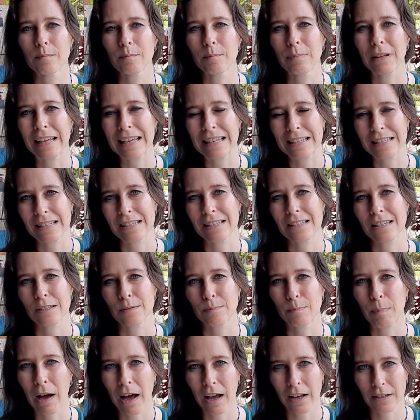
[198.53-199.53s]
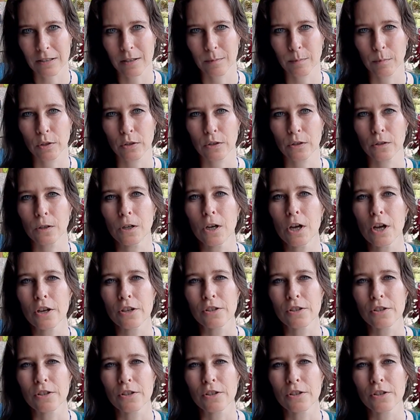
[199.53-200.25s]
places as possible,